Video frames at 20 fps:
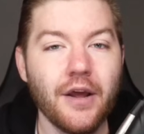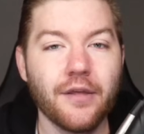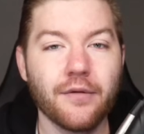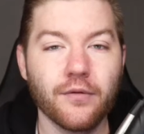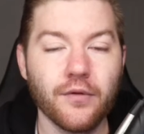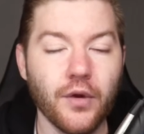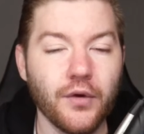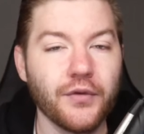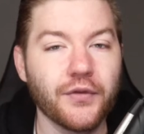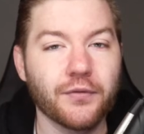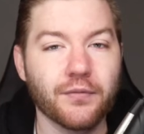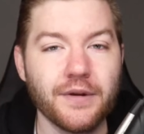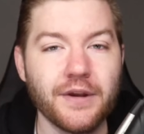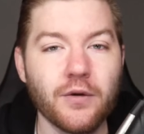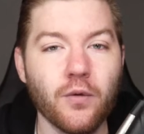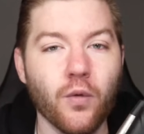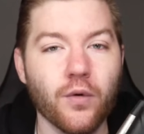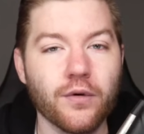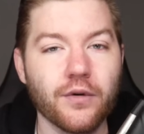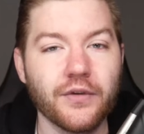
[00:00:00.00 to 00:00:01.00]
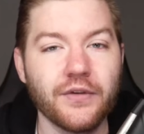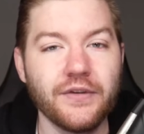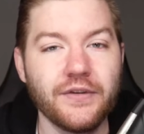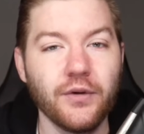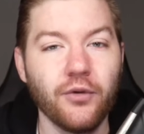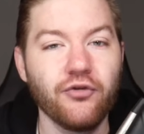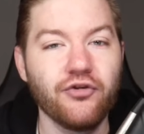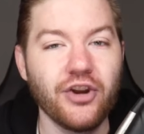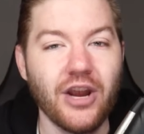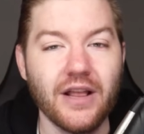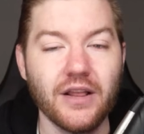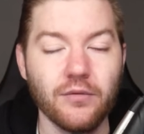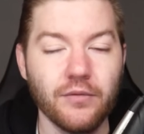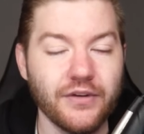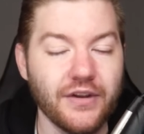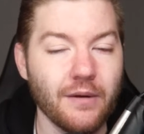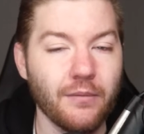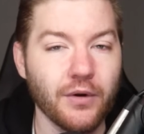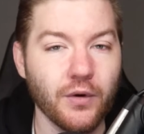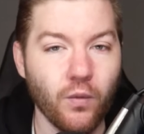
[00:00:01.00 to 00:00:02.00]
through those three quarters until Jalen
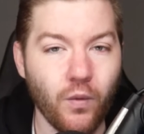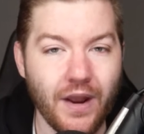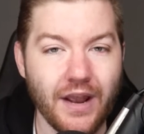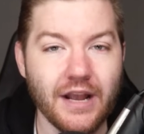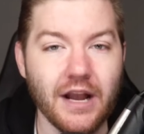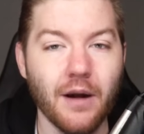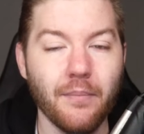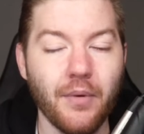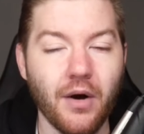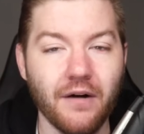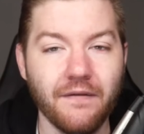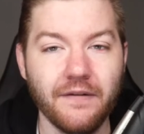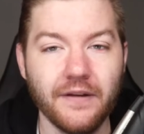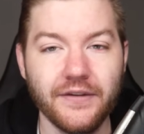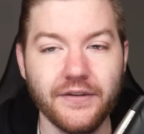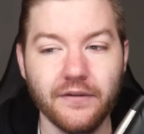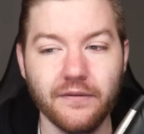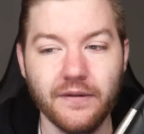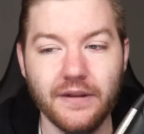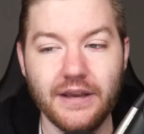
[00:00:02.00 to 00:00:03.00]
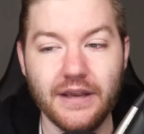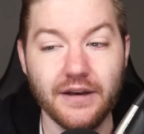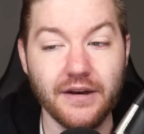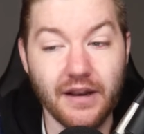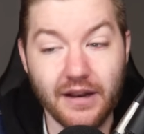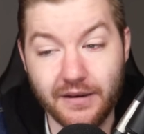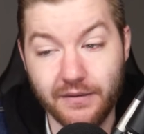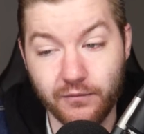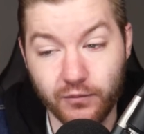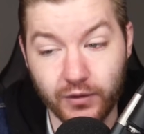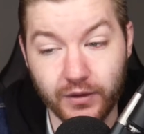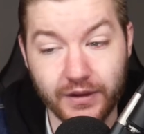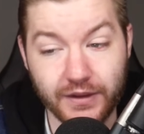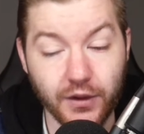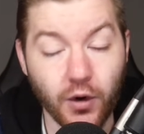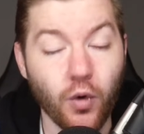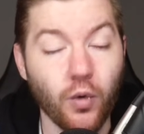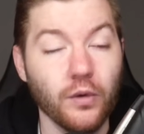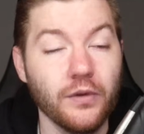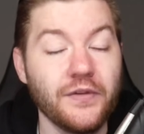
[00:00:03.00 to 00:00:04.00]
was able to wake up offensively, and, and really
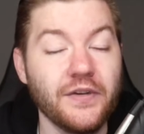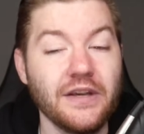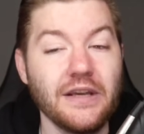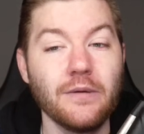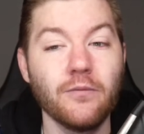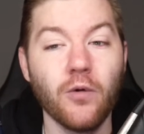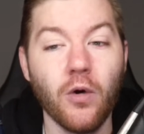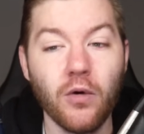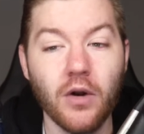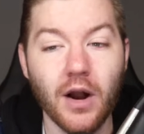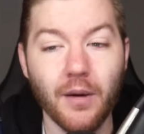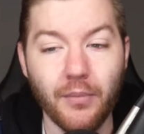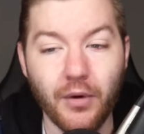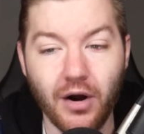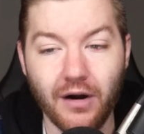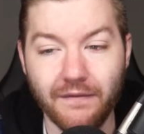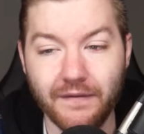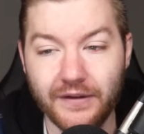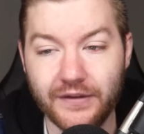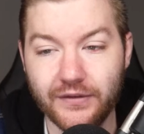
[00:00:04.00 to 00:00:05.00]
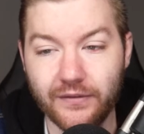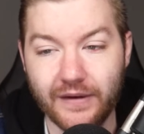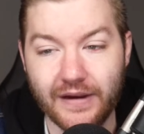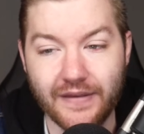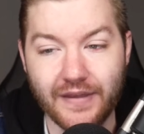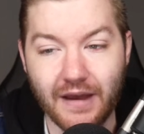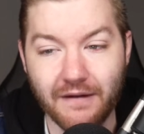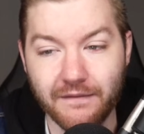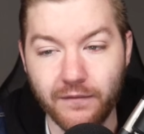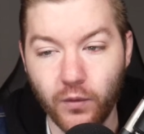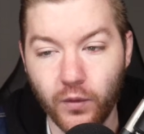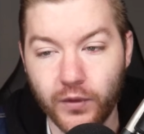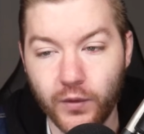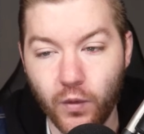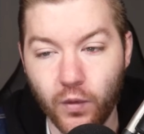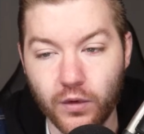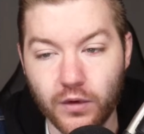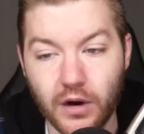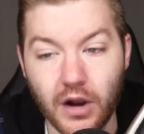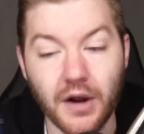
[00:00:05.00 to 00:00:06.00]
the whole team woke up offensively in that fourth
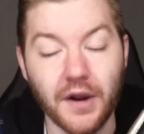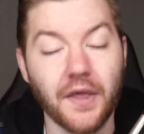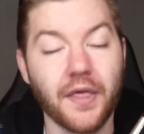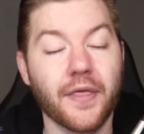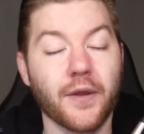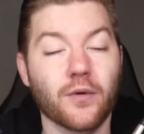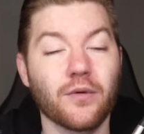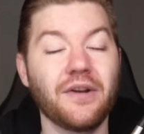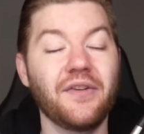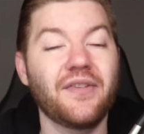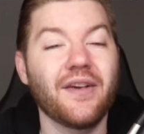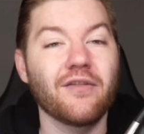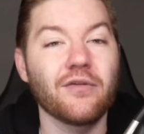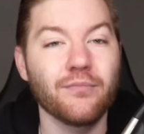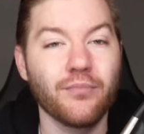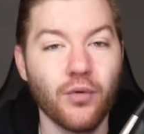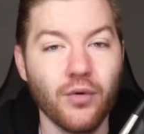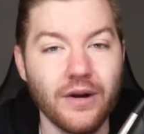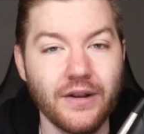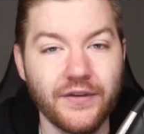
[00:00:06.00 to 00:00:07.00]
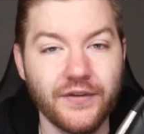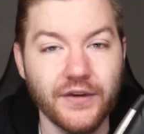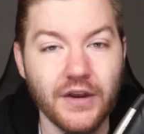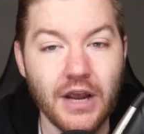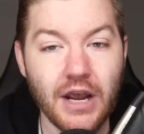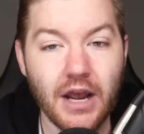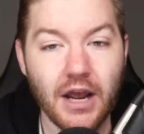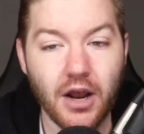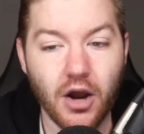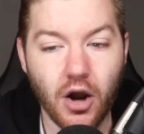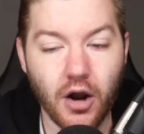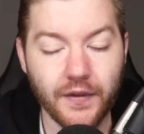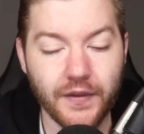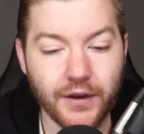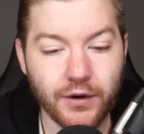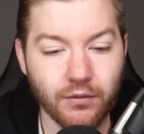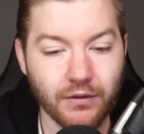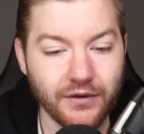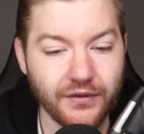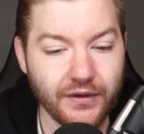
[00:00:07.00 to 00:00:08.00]
quarter, hung 37 points on
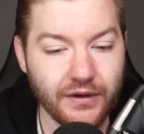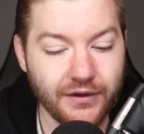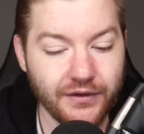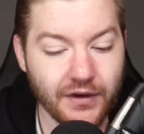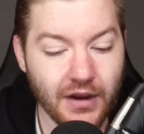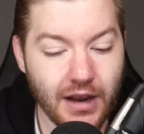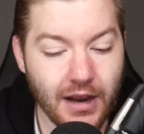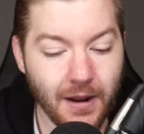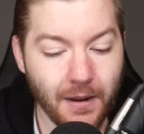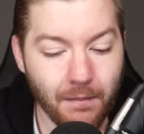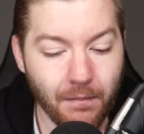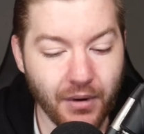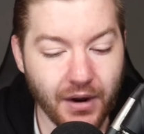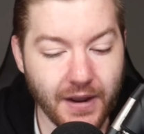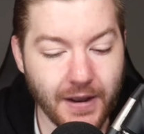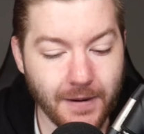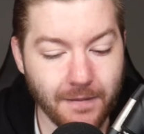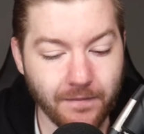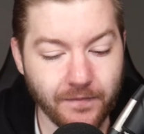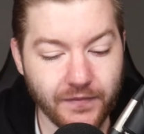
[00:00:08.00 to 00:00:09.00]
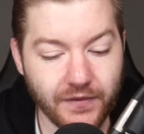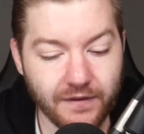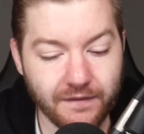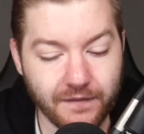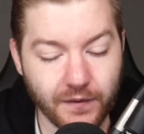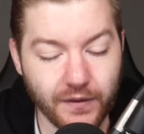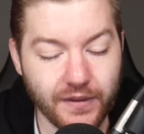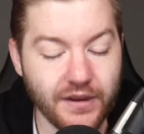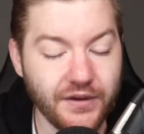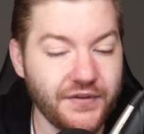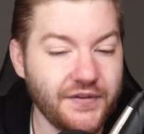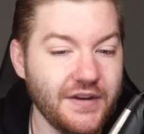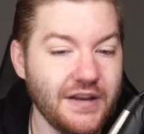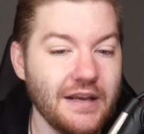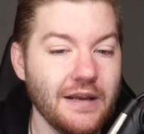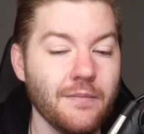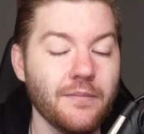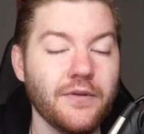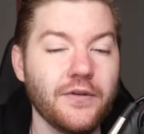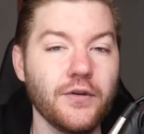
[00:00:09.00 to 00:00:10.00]
the Grizzlies. But for this
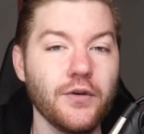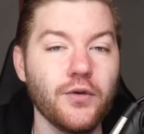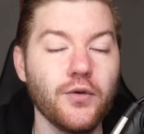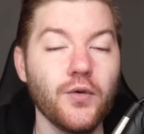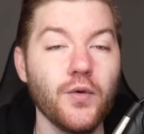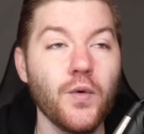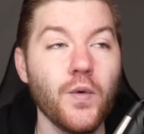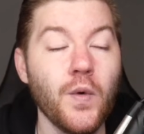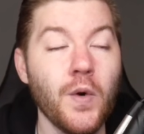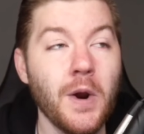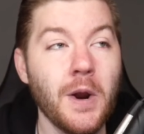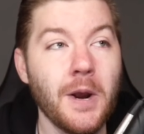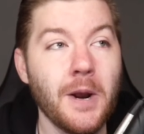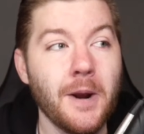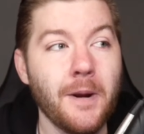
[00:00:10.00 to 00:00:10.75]
team to